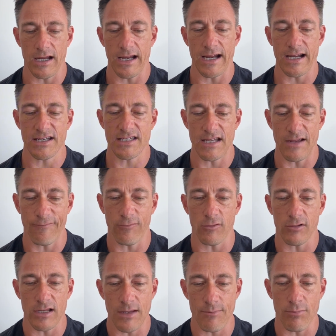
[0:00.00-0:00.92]
except
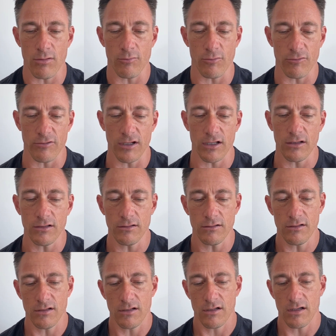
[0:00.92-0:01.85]
for
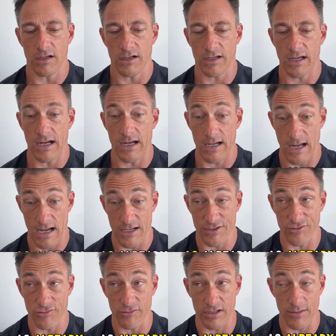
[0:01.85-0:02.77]
ipamorelin, okay,
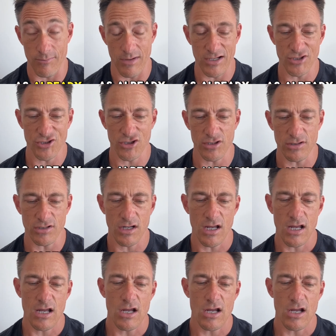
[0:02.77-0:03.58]
as already mentioned,